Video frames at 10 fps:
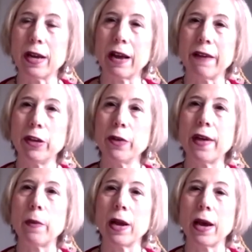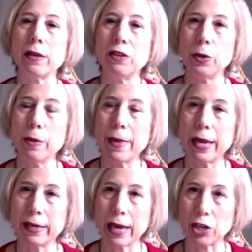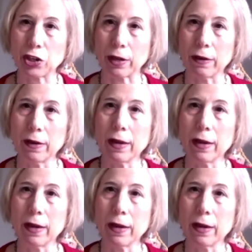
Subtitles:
I feel that when I do the meditation,